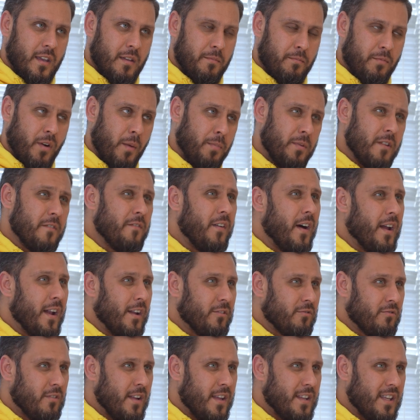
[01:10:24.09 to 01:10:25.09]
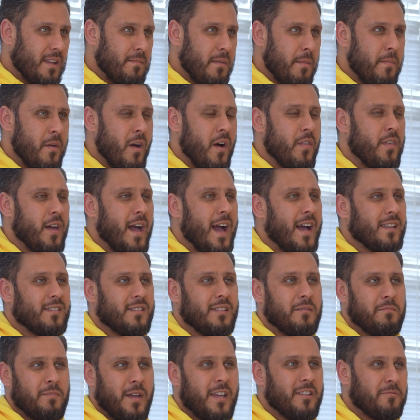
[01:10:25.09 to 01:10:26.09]
property finance related, maybe other
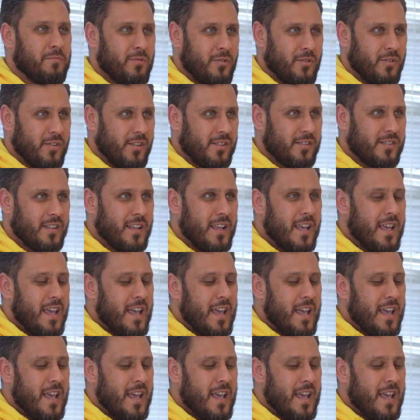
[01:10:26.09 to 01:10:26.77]
asset-based products,